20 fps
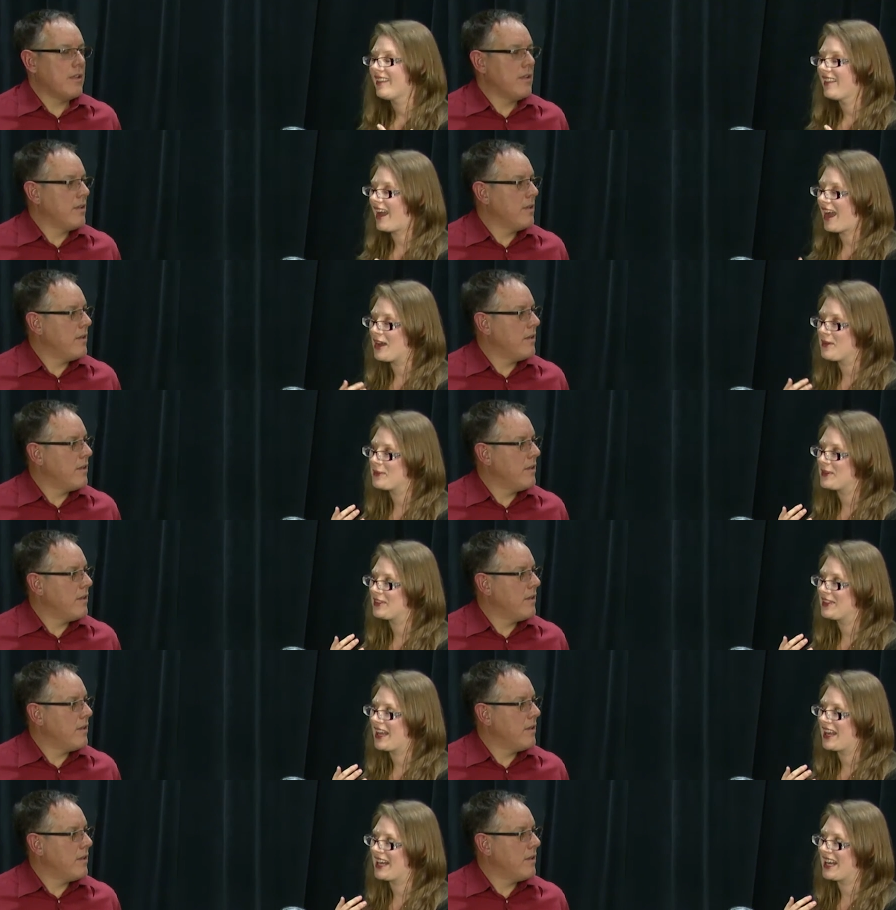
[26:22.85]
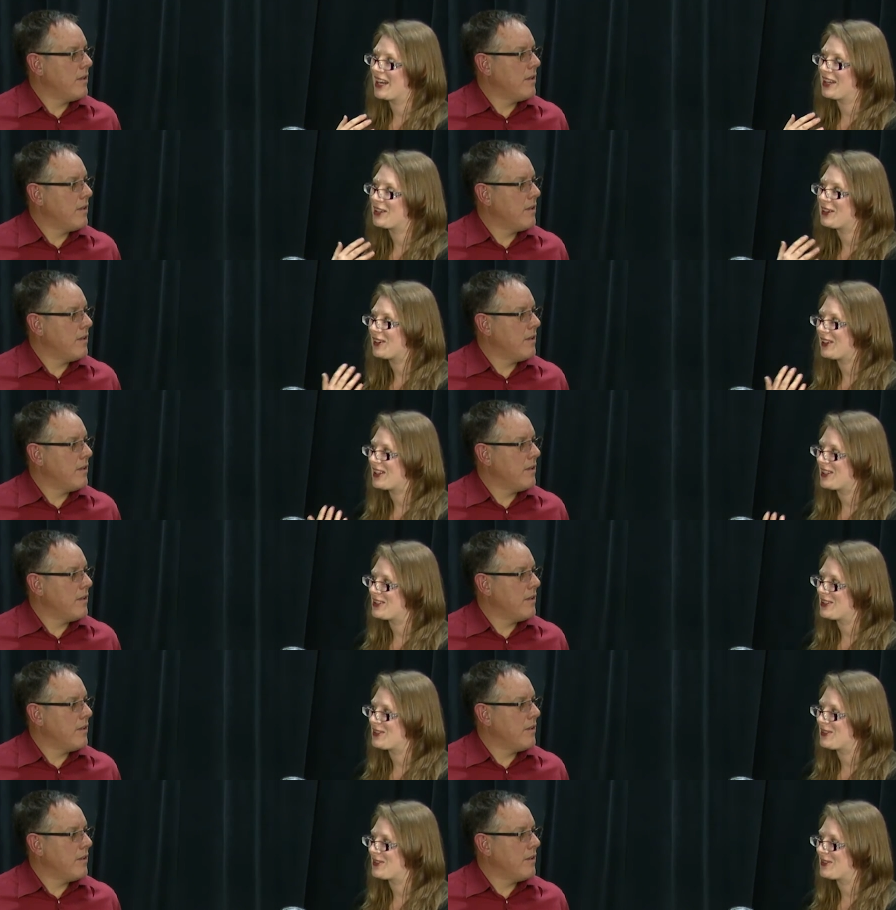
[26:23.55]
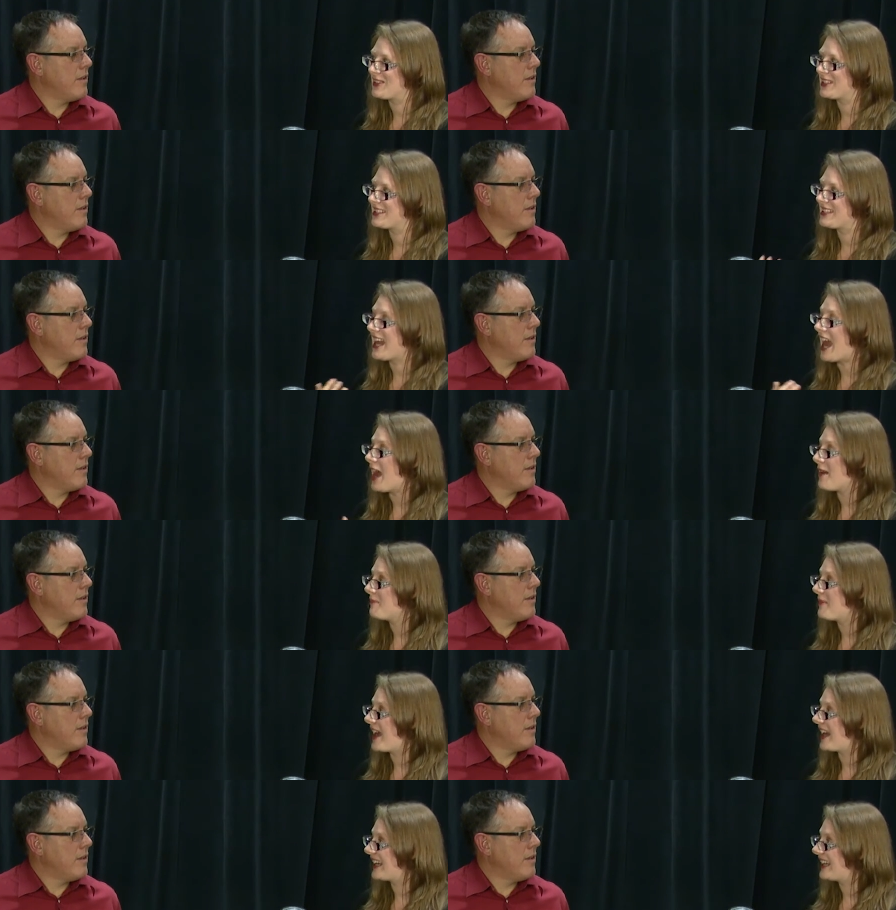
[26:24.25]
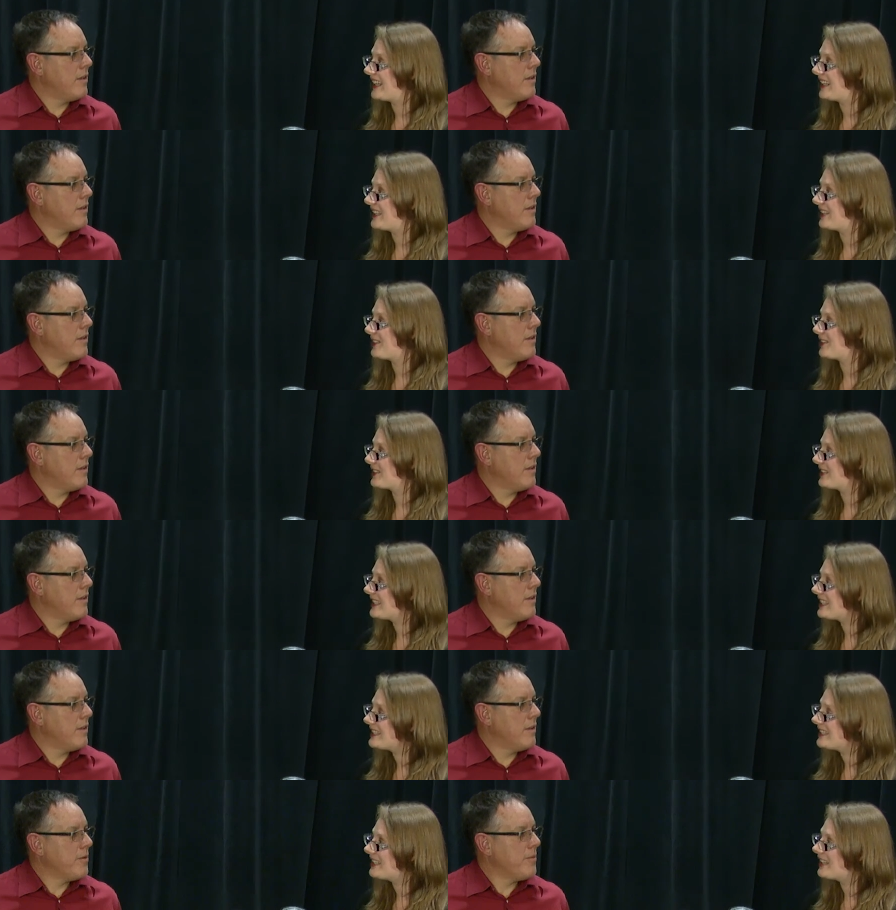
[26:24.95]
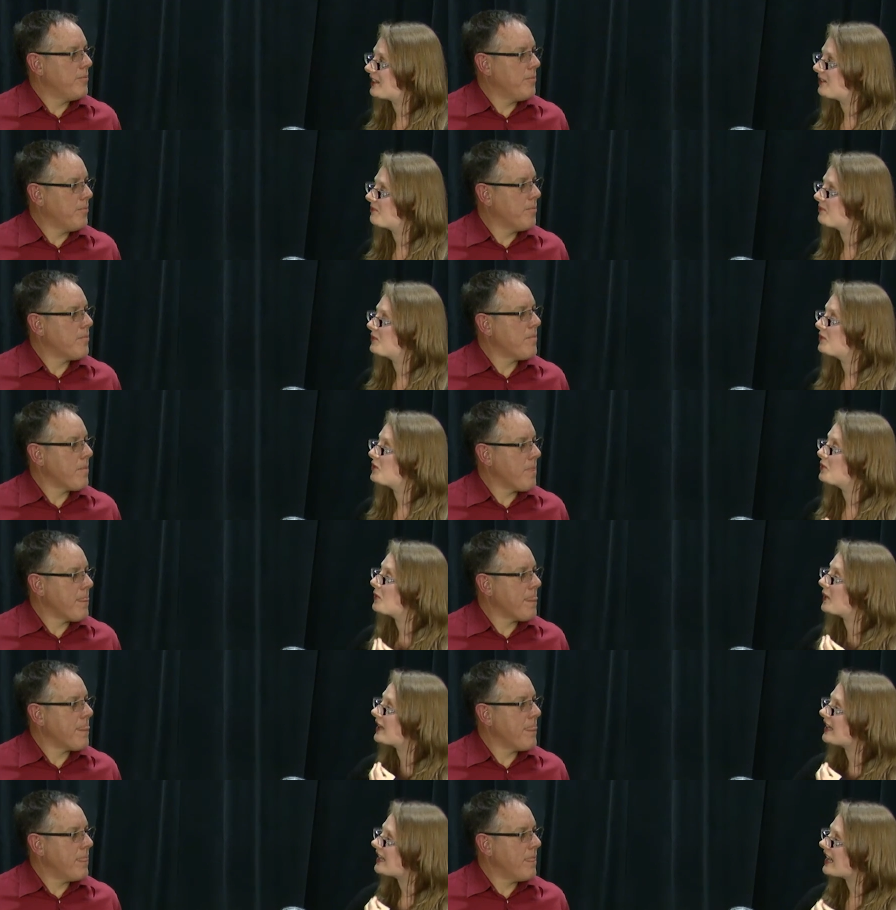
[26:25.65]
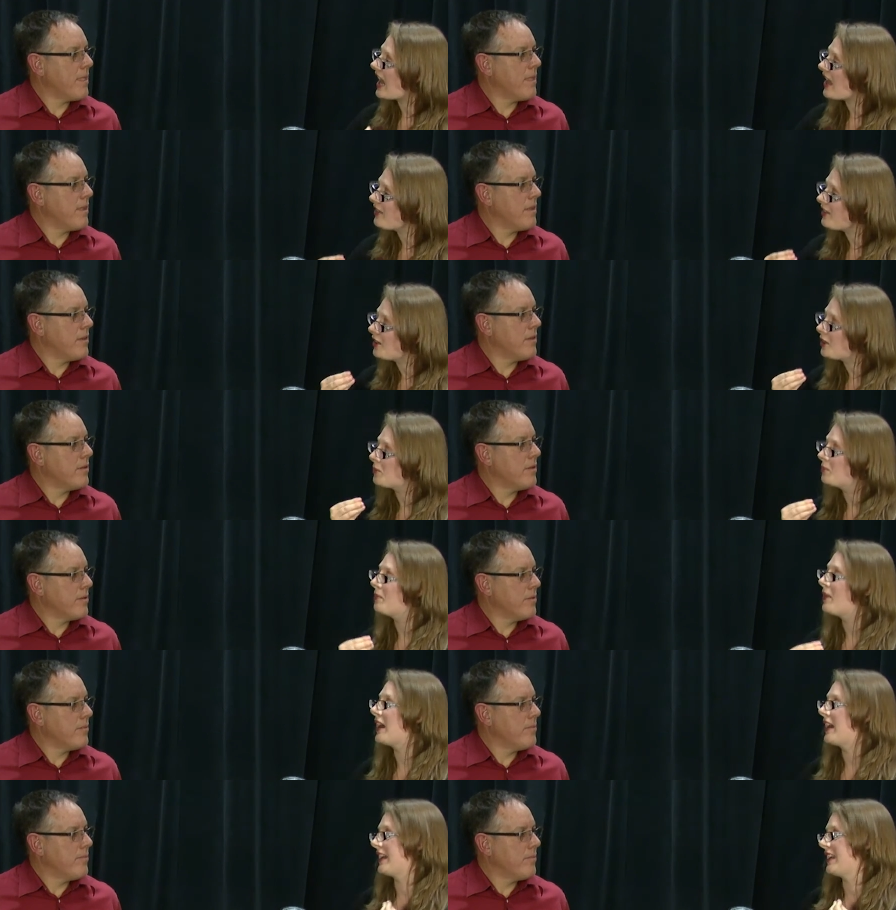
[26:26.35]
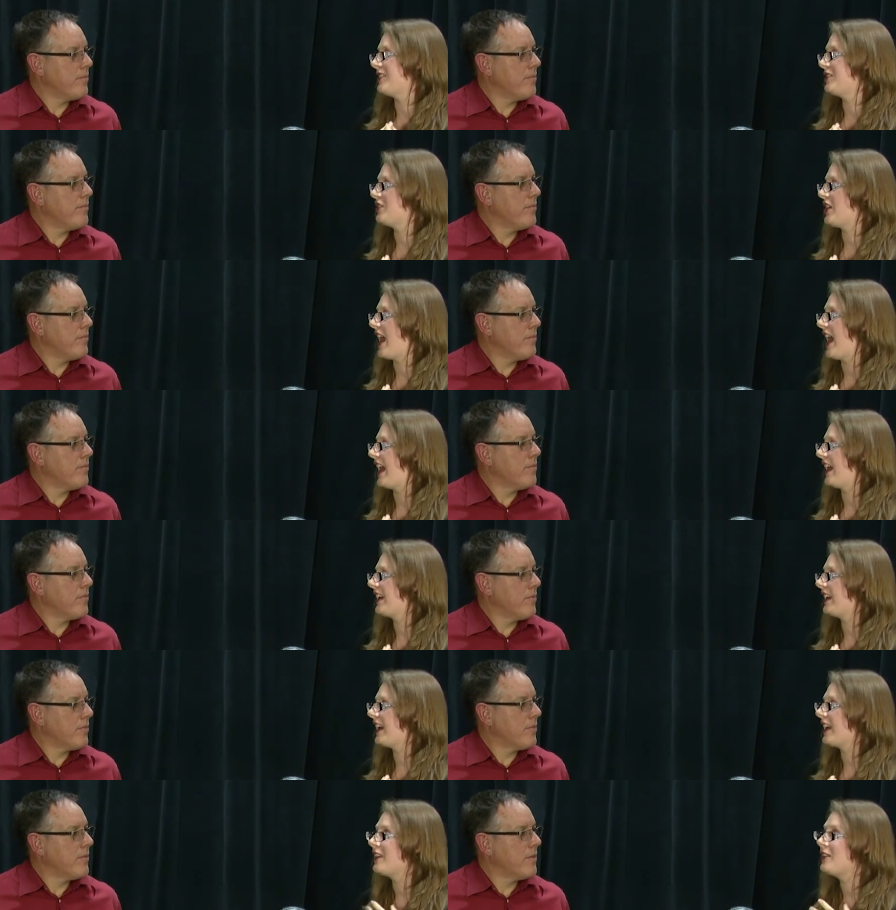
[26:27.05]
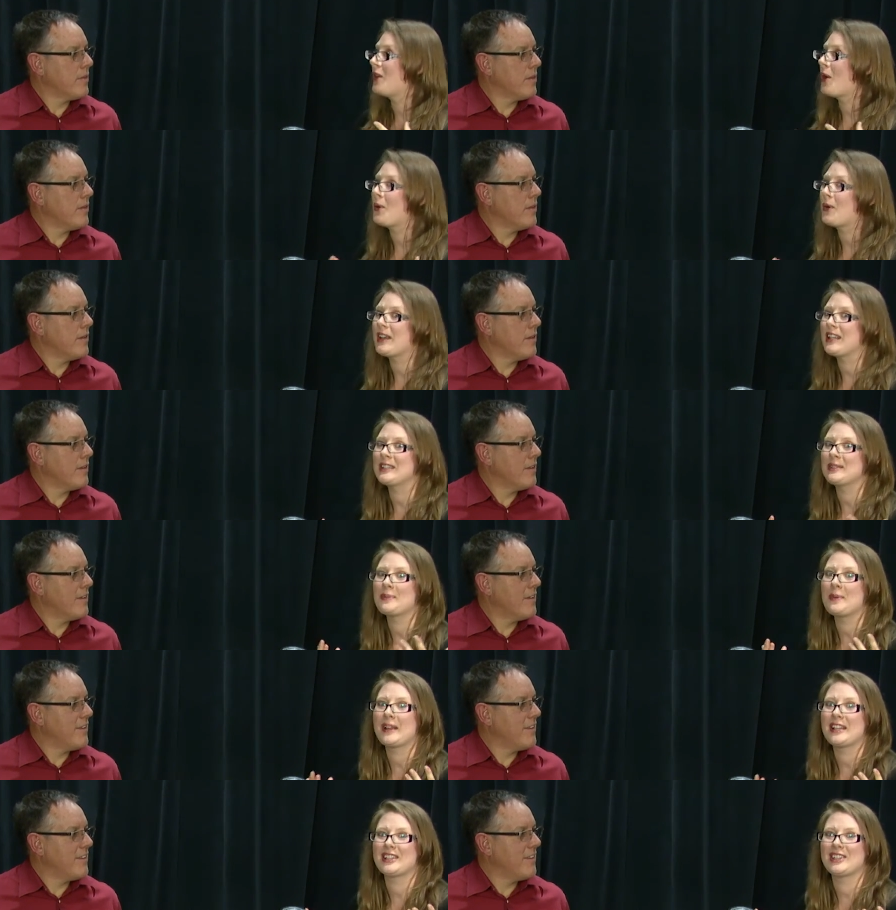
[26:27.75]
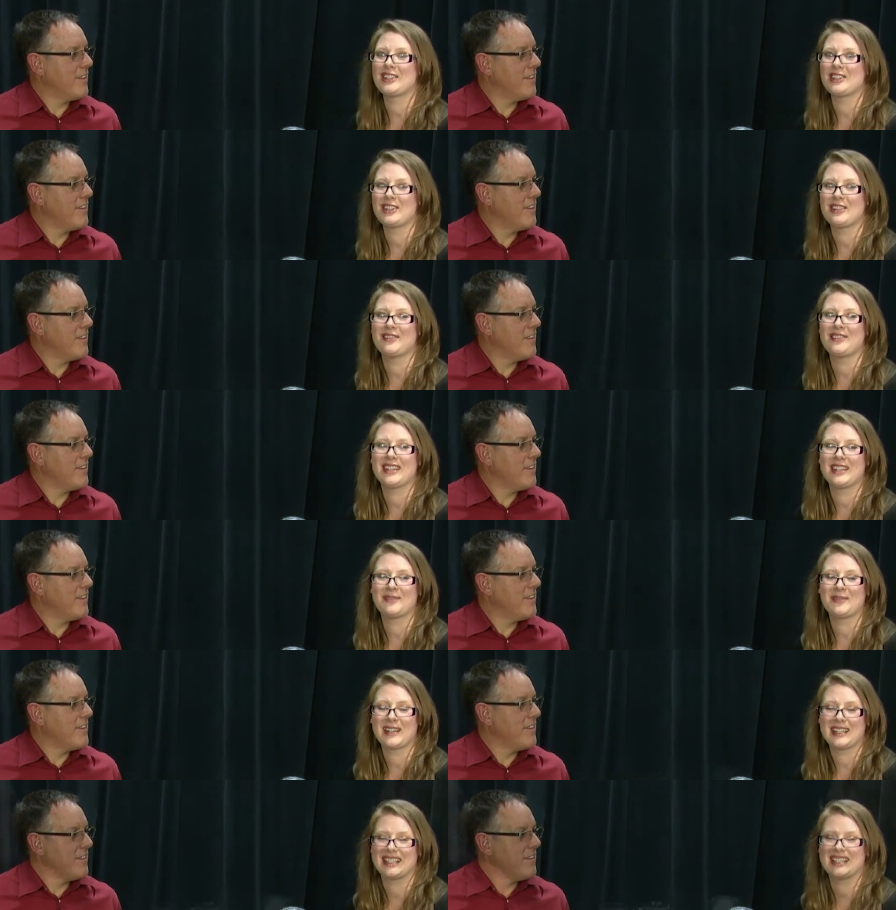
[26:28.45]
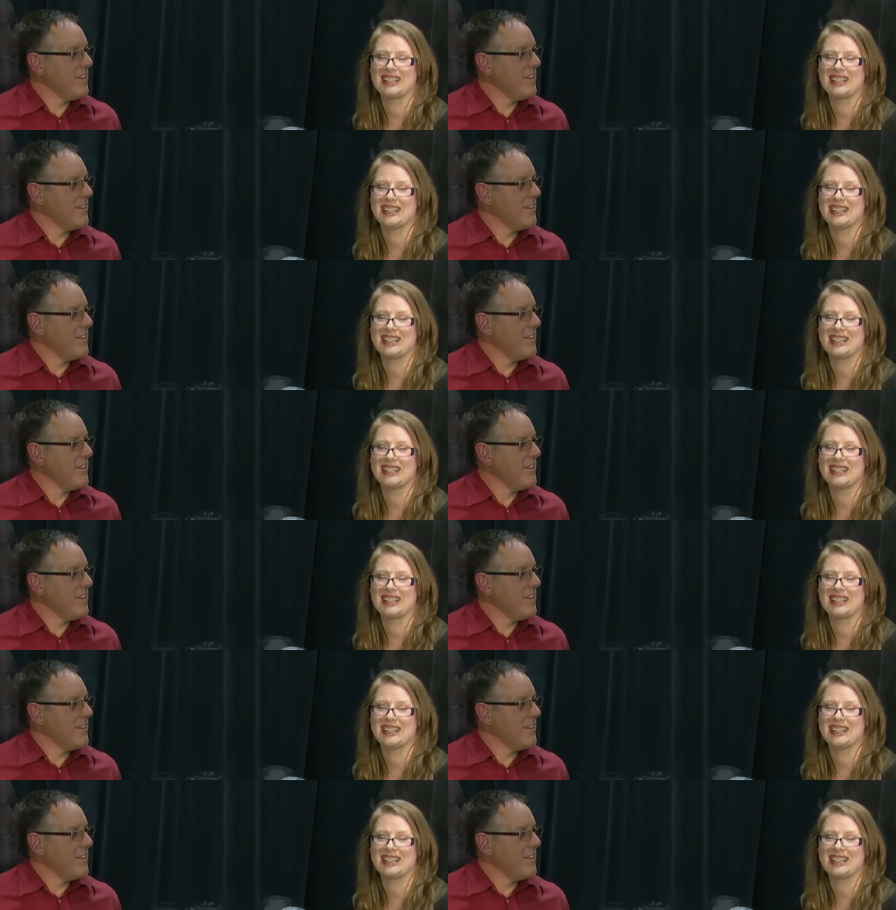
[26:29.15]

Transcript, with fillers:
Speaker 1: I would then encourage you to tap back into your system, do another body check, and notice what's shifted, what's